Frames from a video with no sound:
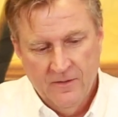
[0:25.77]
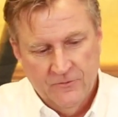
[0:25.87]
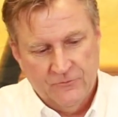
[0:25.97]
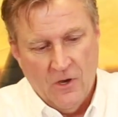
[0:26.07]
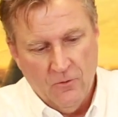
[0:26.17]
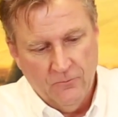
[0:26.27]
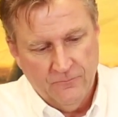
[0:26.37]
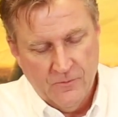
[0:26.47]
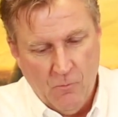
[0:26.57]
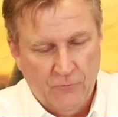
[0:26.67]

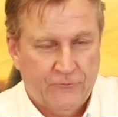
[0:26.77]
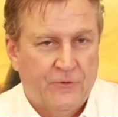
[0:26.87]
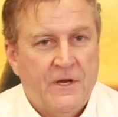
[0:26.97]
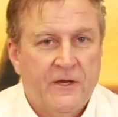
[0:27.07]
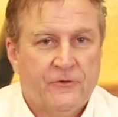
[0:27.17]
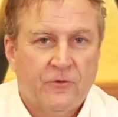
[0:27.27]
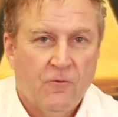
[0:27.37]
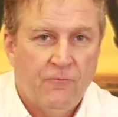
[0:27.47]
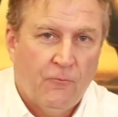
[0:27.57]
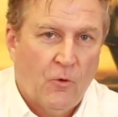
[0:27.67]
So the most
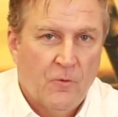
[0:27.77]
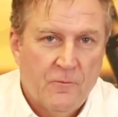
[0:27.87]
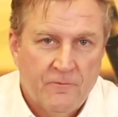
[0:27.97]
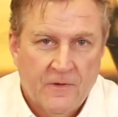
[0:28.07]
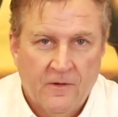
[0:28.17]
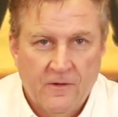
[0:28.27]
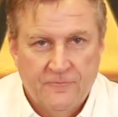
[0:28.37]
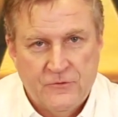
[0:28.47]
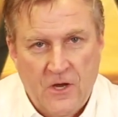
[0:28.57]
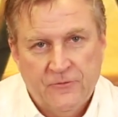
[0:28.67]
traditional form
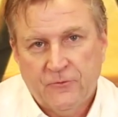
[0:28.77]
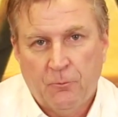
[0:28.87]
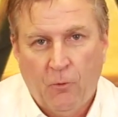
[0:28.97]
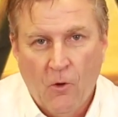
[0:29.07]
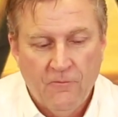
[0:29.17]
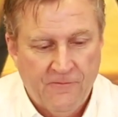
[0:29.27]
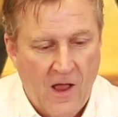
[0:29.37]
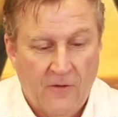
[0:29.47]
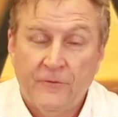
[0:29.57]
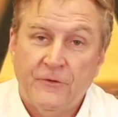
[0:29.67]
of adjuster
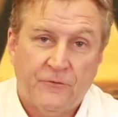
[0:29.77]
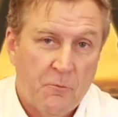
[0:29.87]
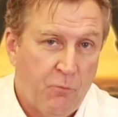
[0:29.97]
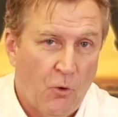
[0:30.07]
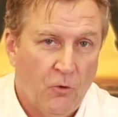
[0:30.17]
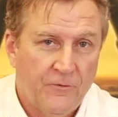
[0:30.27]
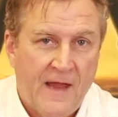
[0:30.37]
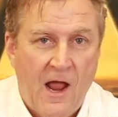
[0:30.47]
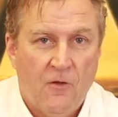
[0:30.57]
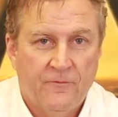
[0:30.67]
profile is the
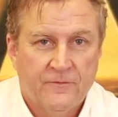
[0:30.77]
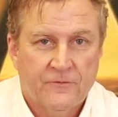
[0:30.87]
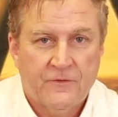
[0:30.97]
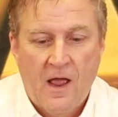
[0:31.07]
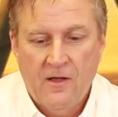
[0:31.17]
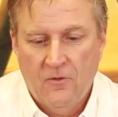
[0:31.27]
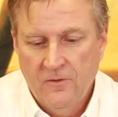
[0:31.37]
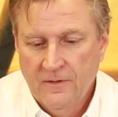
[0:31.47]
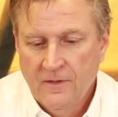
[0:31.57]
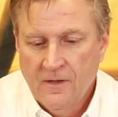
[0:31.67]
pull-down
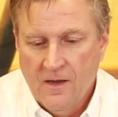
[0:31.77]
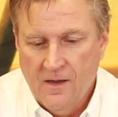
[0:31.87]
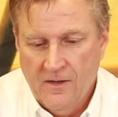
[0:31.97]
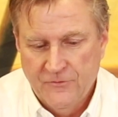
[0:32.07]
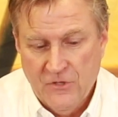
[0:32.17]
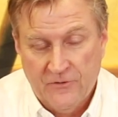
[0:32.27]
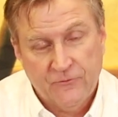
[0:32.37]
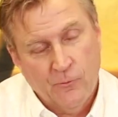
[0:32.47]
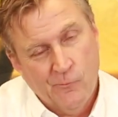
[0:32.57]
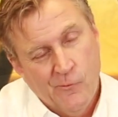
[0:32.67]
style
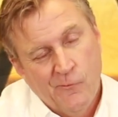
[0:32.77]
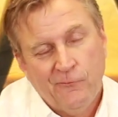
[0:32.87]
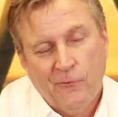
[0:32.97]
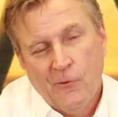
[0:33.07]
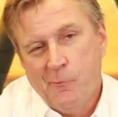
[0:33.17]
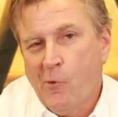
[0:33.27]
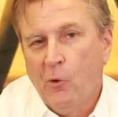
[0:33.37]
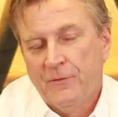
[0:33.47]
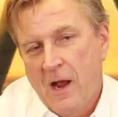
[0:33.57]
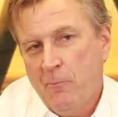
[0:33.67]
adjuster. When we refer to
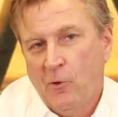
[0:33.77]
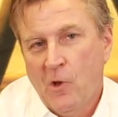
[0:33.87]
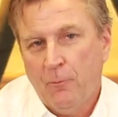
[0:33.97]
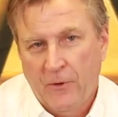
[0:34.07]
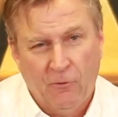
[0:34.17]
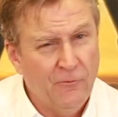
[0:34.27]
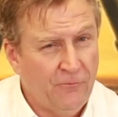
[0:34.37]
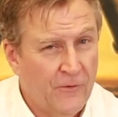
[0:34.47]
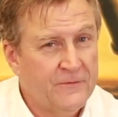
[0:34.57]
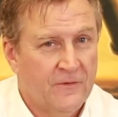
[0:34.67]
pull-down, pull-up, we are
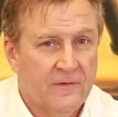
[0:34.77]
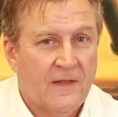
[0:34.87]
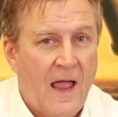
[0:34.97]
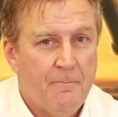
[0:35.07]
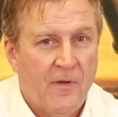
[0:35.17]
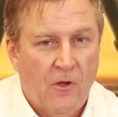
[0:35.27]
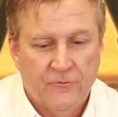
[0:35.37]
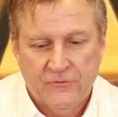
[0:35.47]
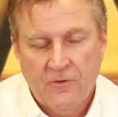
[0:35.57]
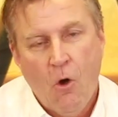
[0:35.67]
referring to the lap
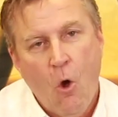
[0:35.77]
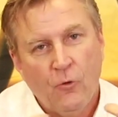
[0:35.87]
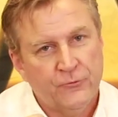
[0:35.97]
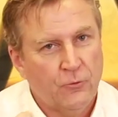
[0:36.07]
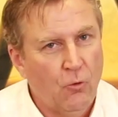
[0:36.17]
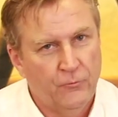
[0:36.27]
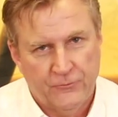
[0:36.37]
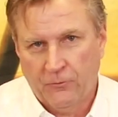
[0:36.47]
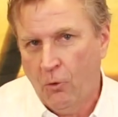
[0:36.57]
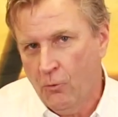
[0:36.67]
belts. All
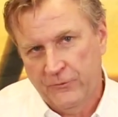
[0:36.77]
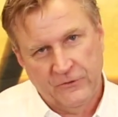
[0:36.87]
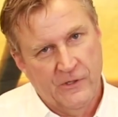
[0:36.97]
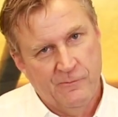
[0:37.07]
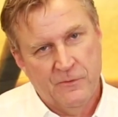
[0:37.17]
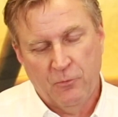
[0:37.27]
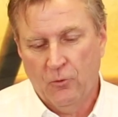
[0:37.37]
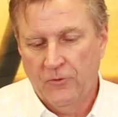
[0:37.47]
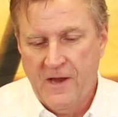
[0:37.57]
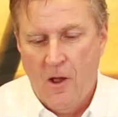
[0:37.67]
shoulders are always going to be
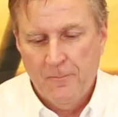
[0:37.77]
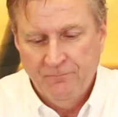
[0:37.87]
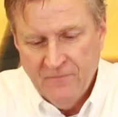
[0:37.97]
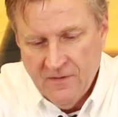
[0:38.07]
pulled down.